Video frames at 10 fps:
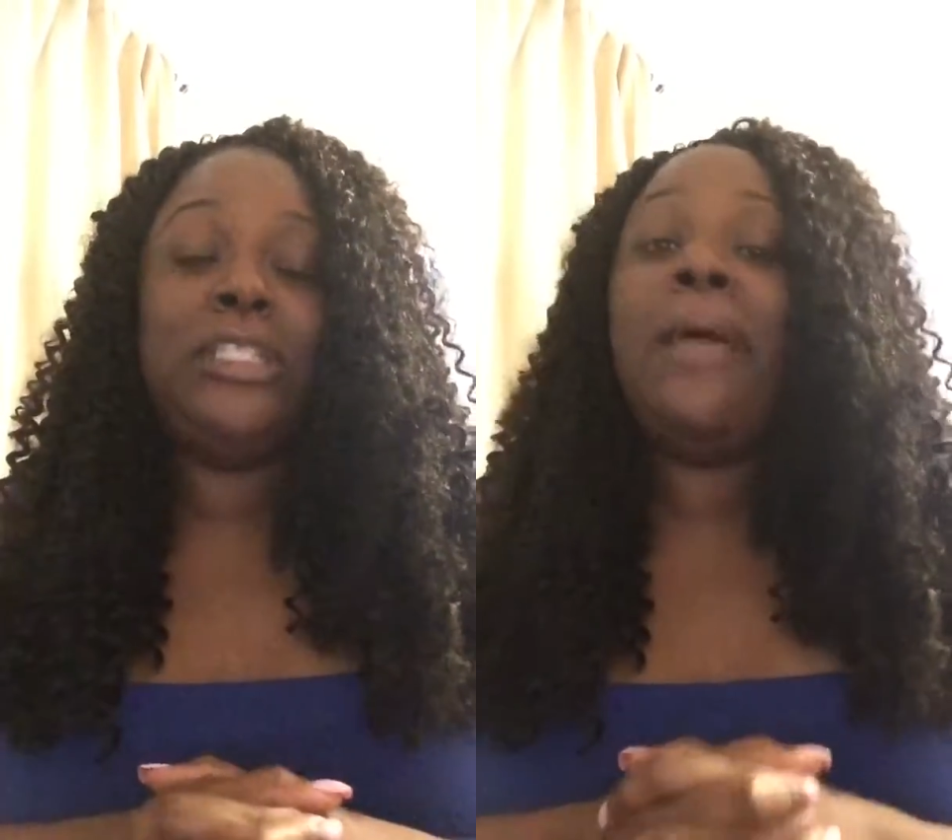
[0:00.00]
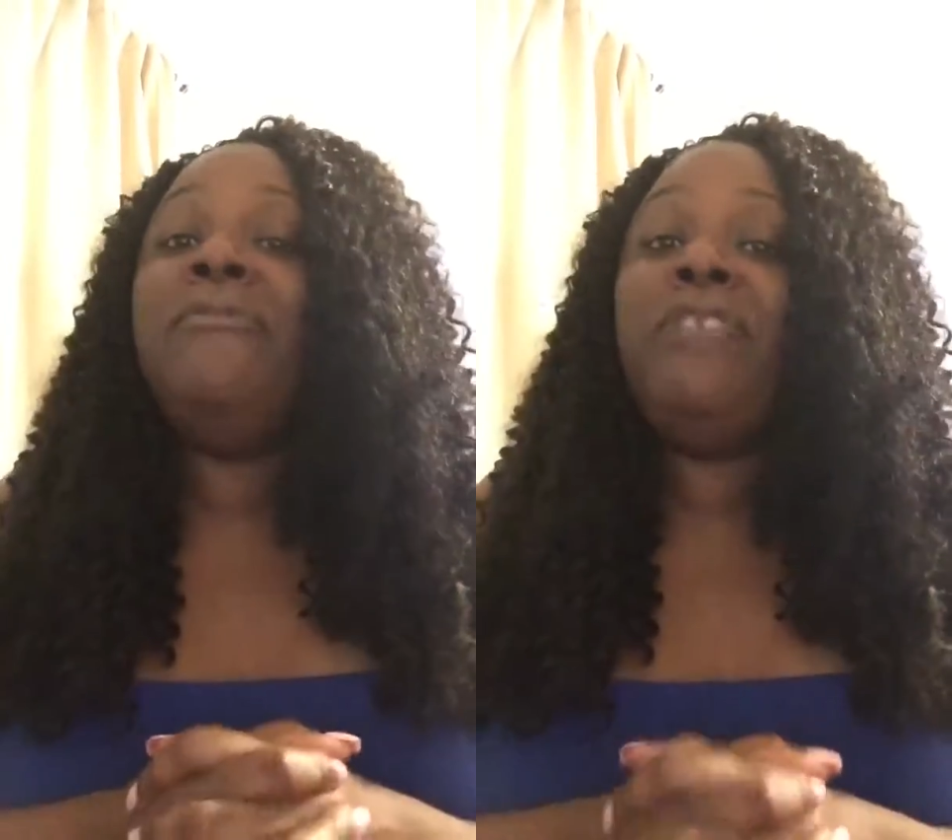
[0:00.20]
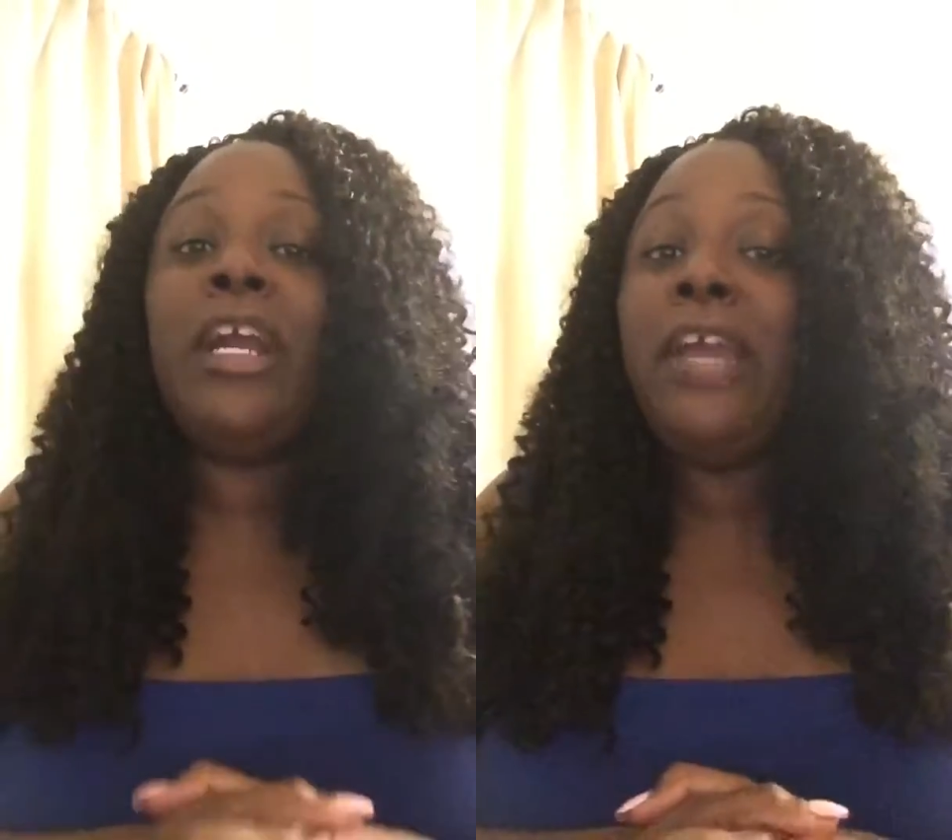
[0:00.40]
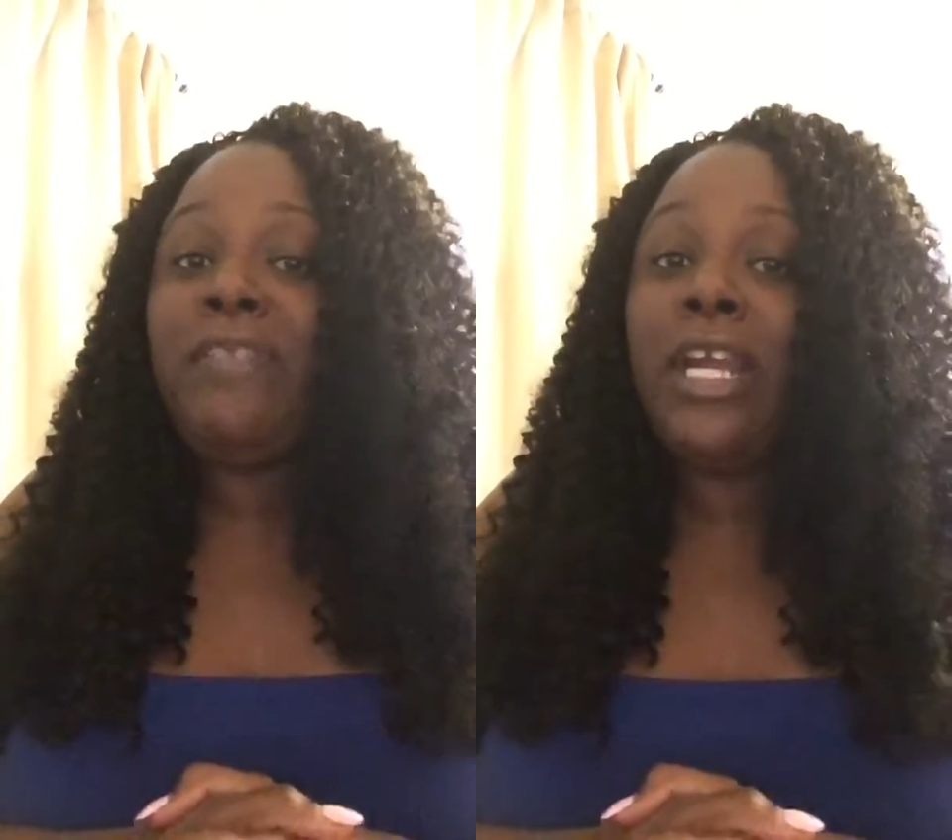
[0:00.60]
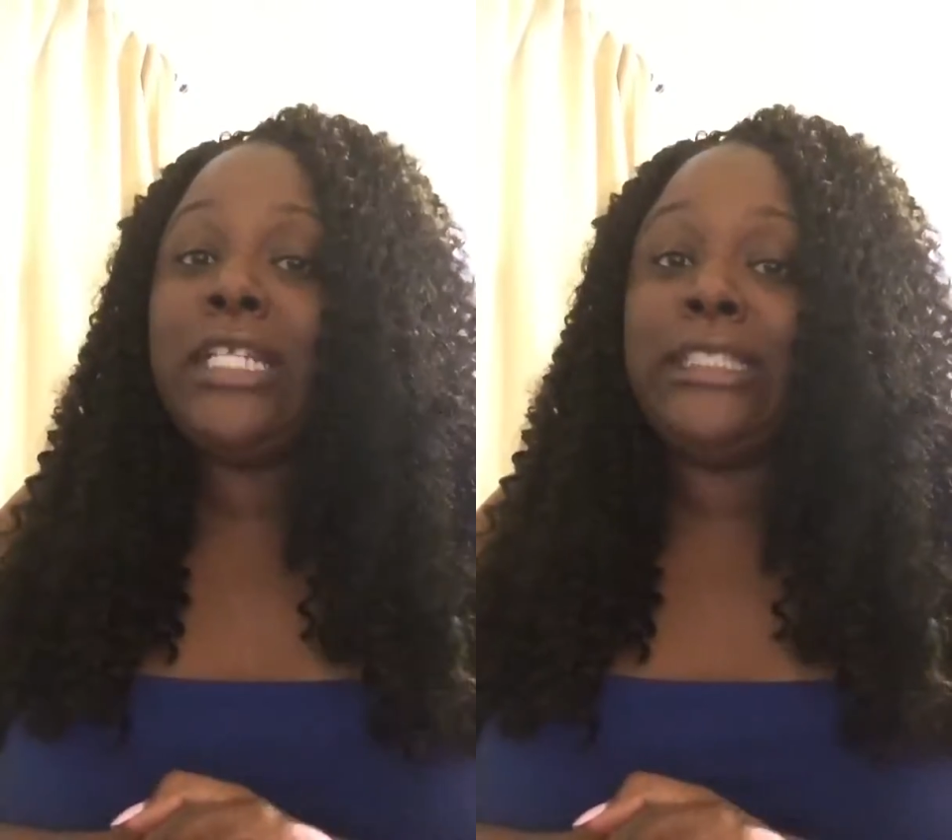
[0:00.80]
So I'm very,
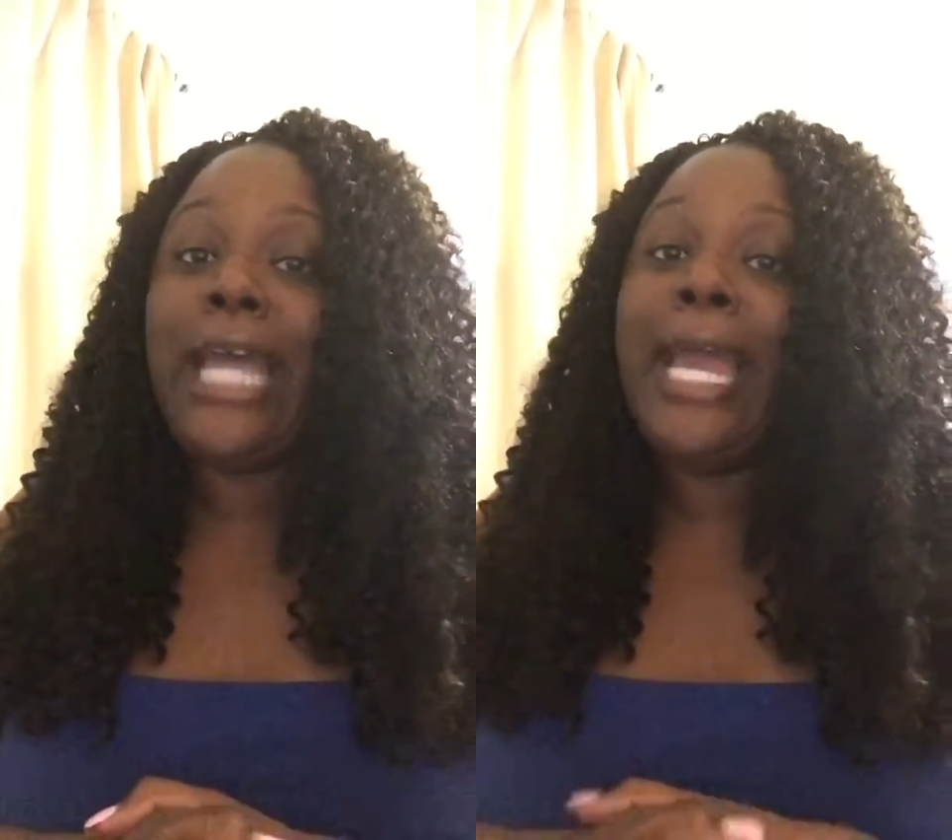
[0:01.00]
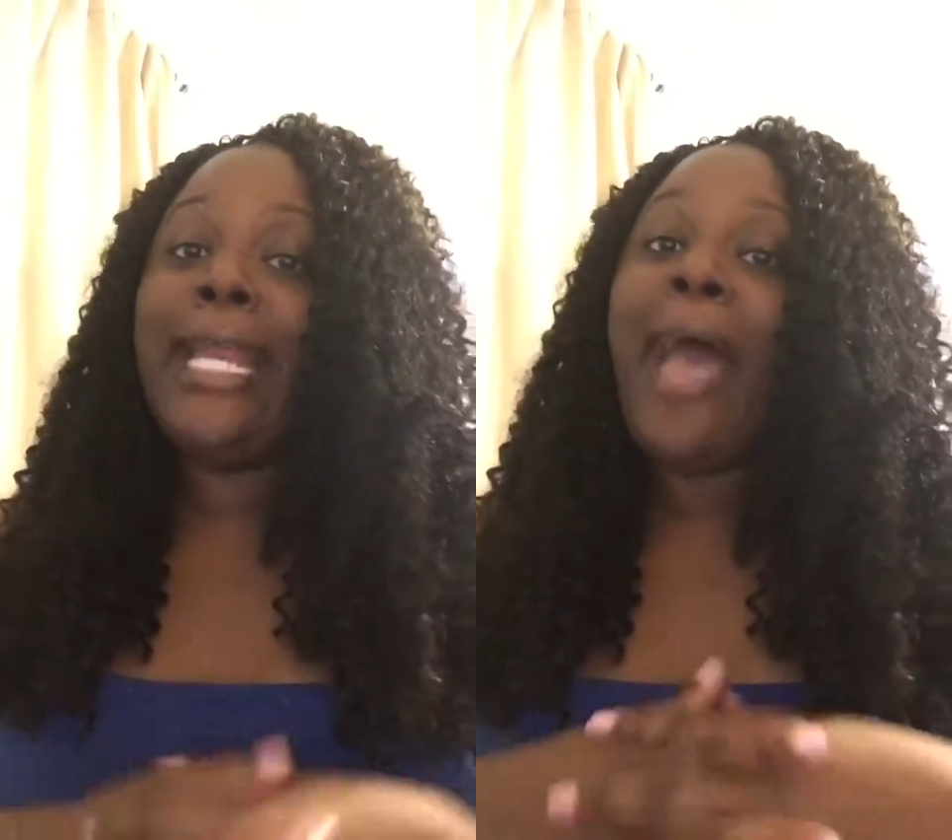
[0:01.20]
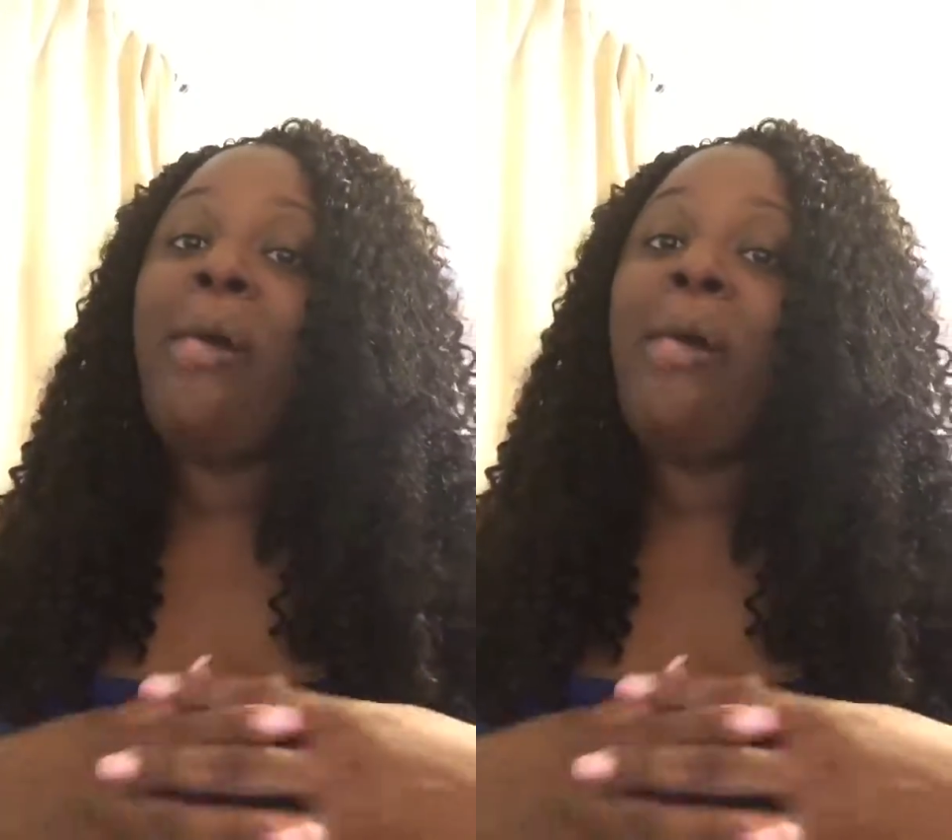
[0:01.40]
very excited.